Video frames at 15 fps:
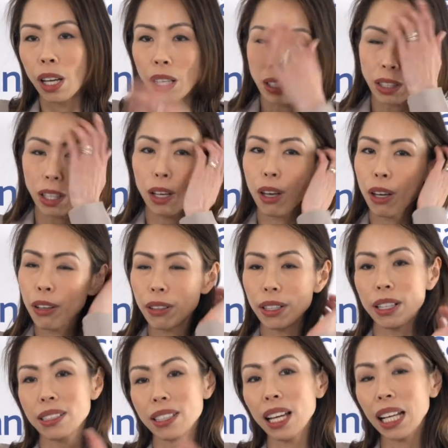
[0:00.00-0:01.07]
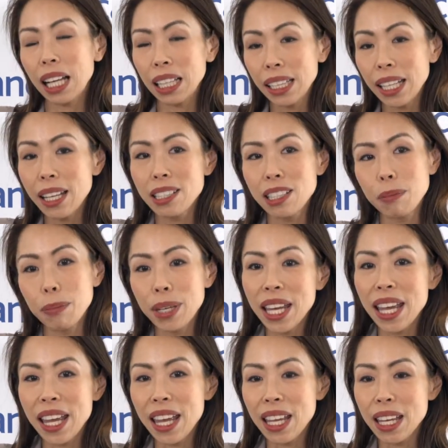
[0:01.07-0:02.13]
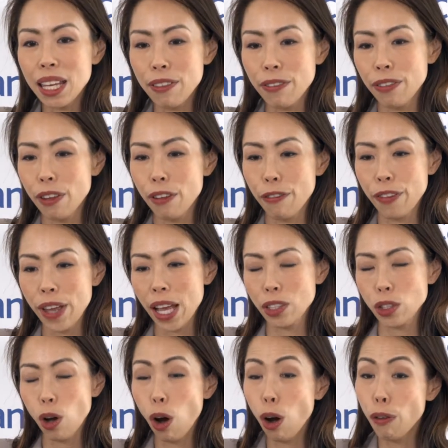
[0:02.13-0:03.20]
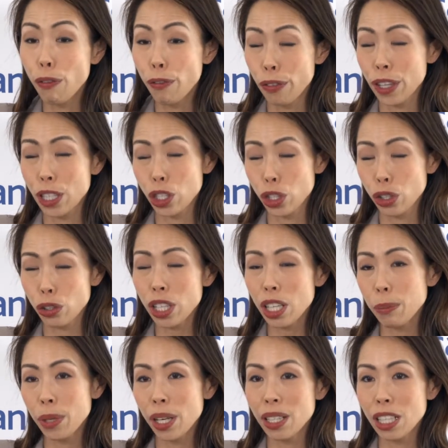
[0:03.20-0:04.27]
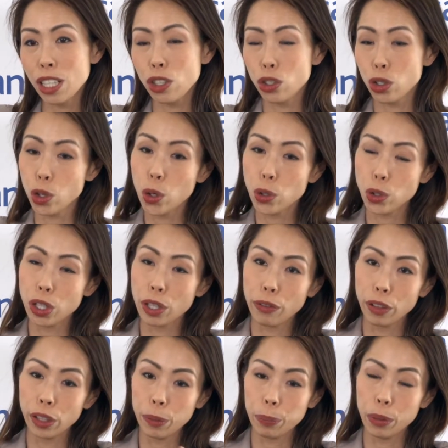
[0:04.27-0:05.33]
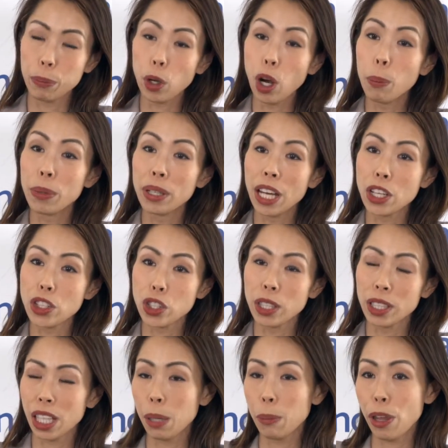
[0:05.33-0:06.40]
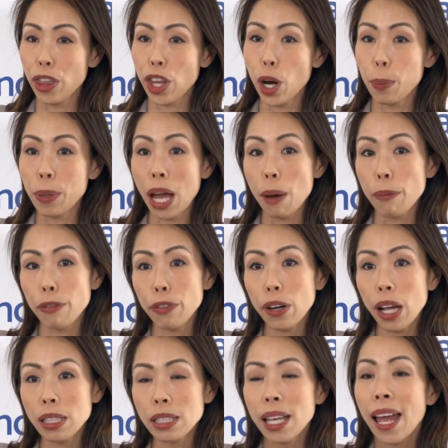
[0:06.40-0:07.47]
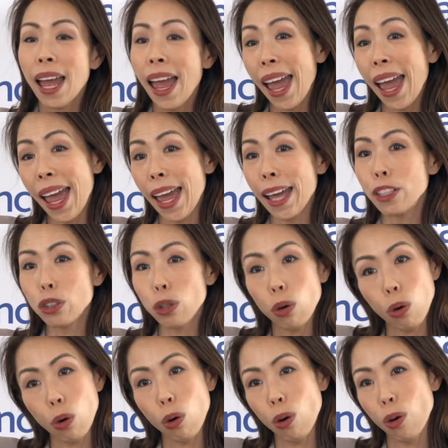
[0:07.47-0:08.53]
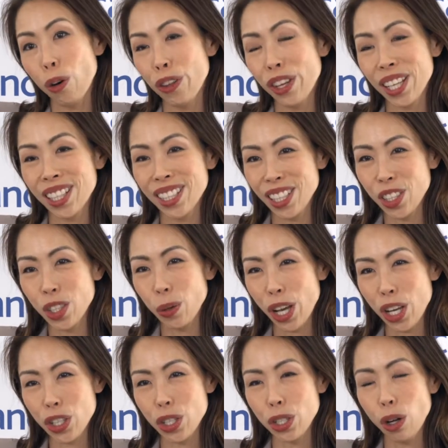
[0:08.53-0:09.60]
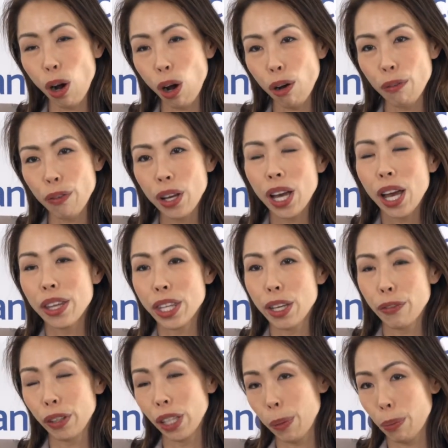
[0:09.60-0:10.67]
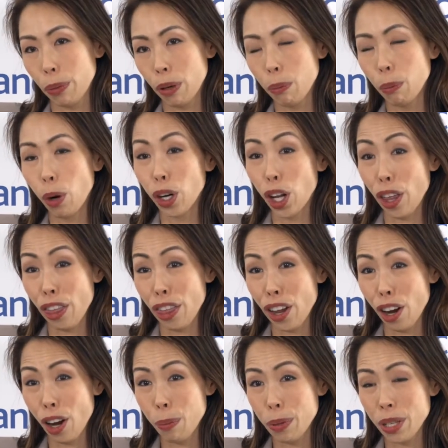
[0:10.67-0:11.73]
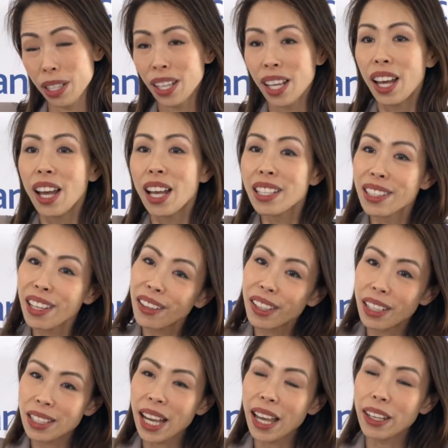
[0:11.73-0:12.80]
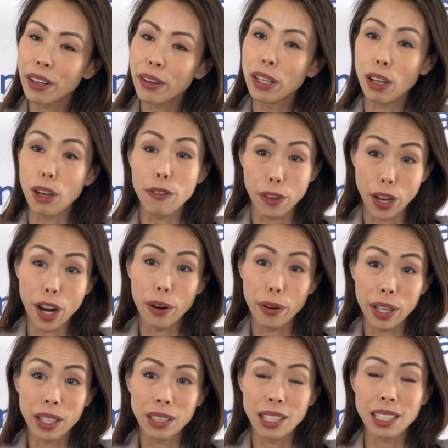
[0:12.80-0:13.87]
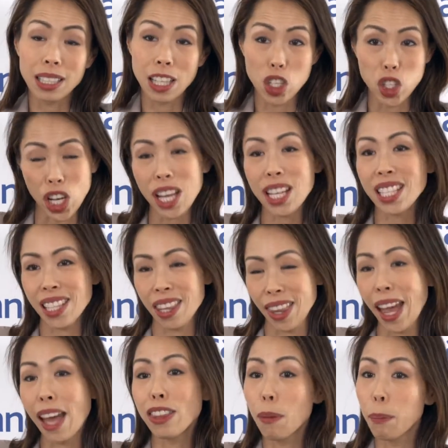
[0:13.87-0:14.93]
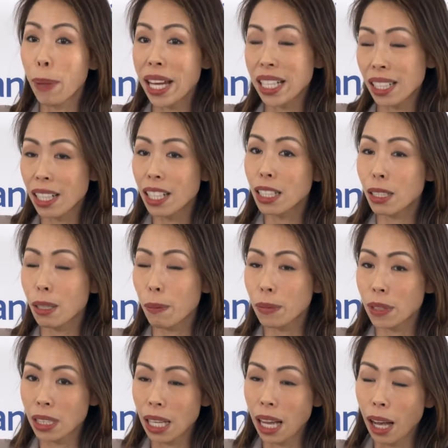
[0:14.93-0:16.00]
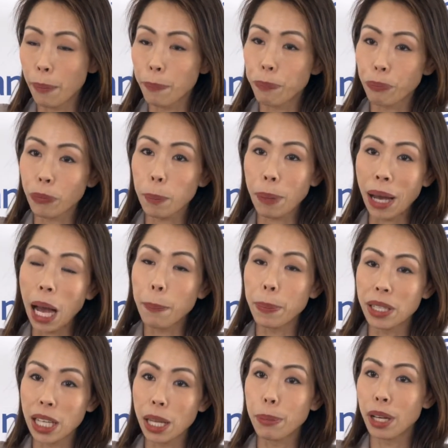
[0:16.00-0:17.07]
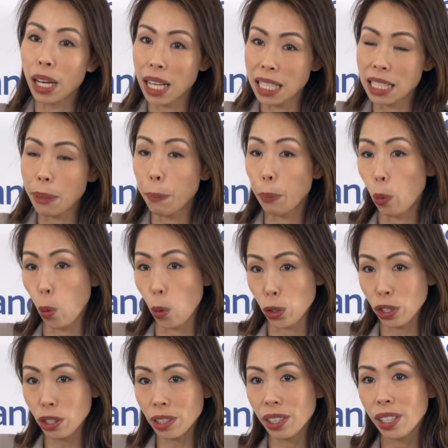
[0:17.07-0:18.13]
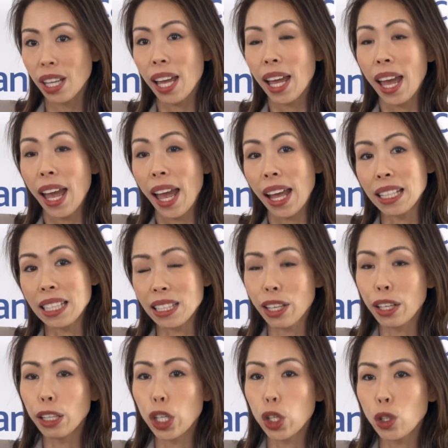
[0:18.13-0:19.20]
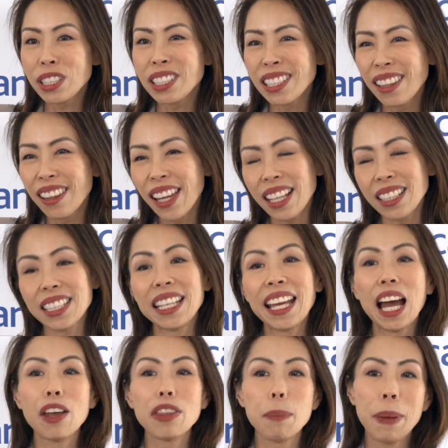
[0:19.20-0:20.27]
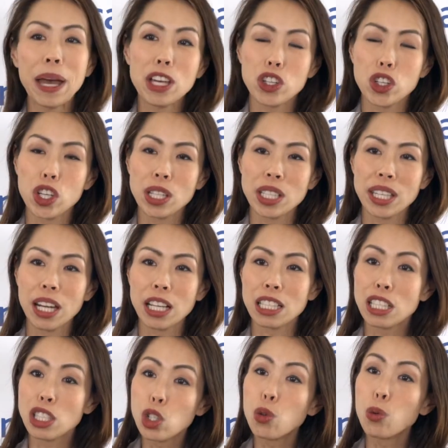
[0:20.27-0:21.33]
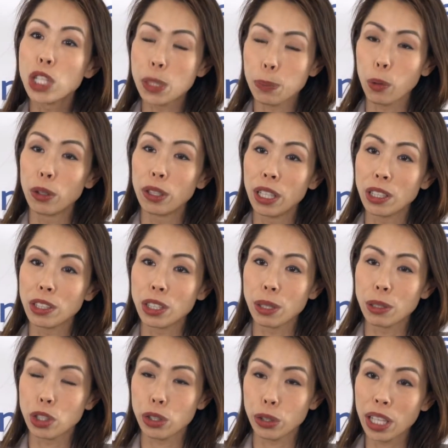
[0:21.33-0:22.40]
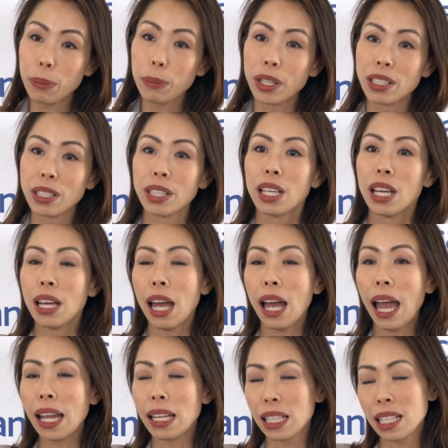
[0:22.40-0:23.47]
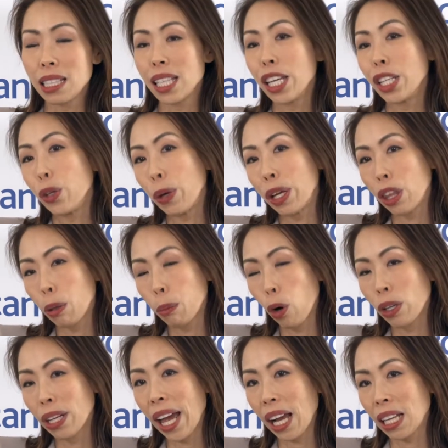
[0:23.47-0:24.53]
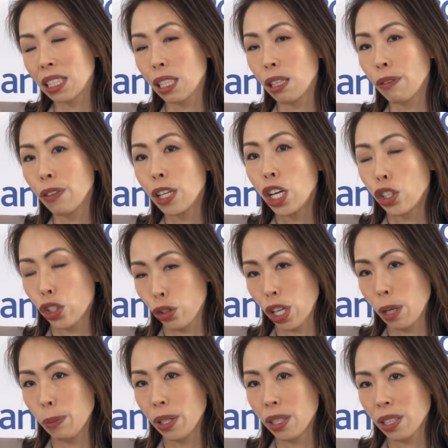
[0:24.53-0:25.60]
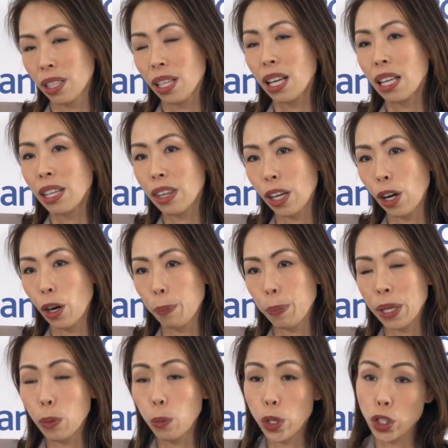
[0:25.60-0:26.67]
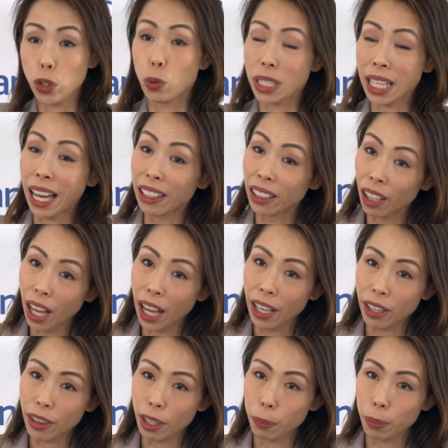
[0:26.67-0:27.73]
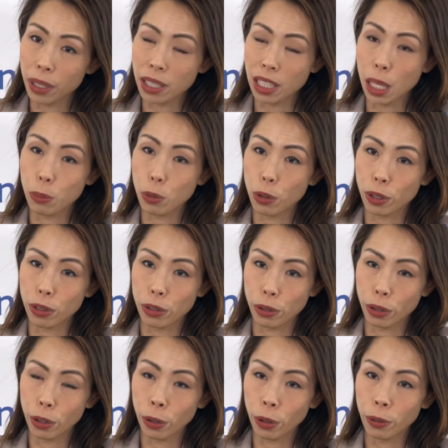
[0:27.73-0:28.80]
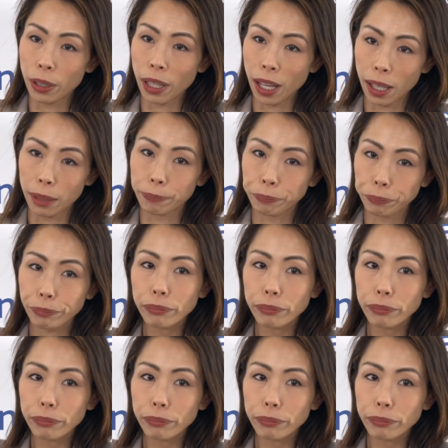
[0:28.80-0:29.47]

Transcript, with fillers: So it's unclear to me if the effect of this treatment is due to the veliparib combination chemotherapy up front and or the continuation of the veliparib monotherapy. Certainly the data in ovarian suggests that the maintenance um, PARP inhibitor is important. And certainly you're selecting out the patients that are still responding to treatment and continuing them on active treatment therapy, which was unlike the placebo control arm. Um,